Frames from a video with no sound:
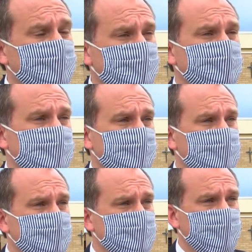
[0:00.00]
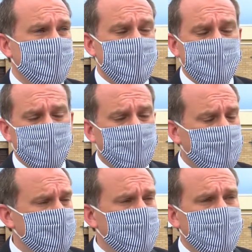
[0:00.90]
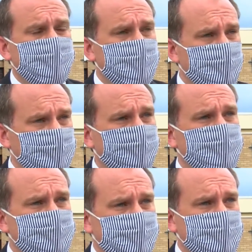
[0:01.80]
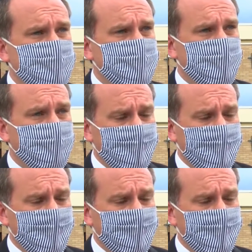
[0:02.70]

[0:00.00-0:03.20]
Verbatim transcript: District Attorney's Office, who launched that criminal investigation.